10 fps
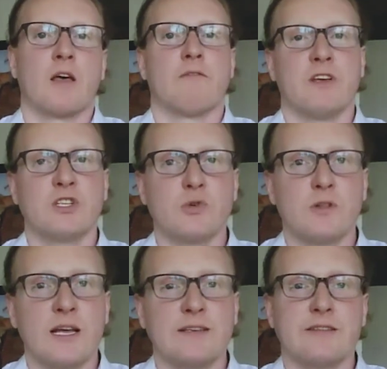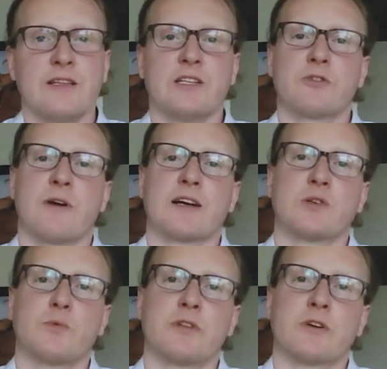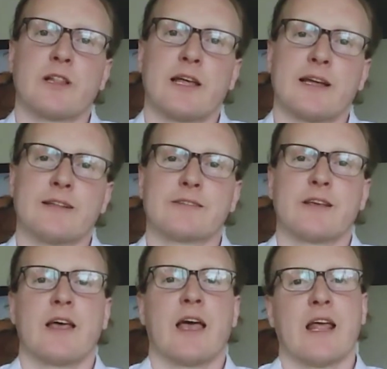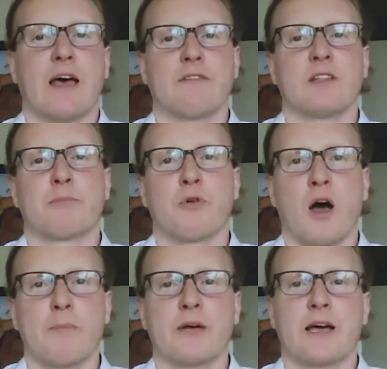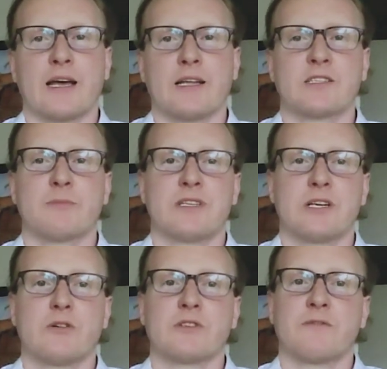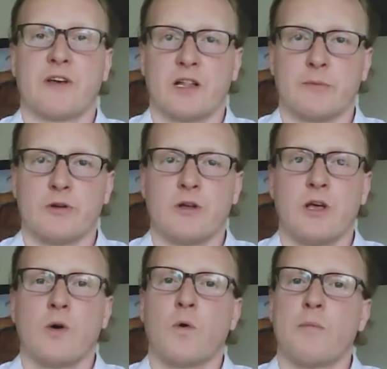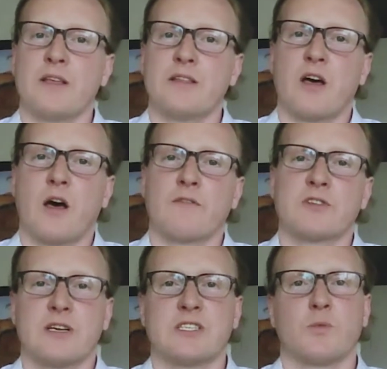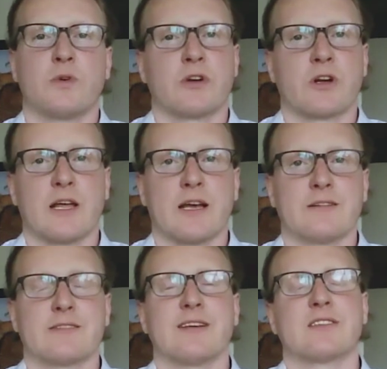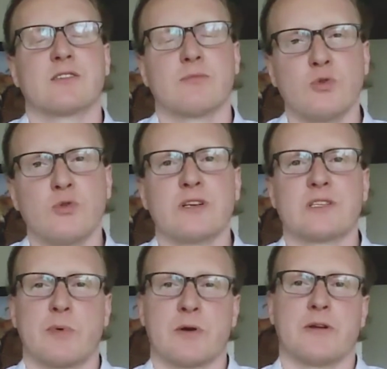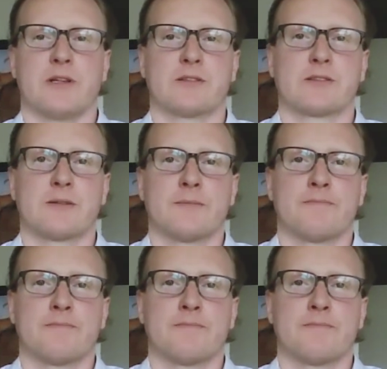Visualizing the interaction with your clients and having the proper guidance materials available will make the conversation with your clients a smooth experience.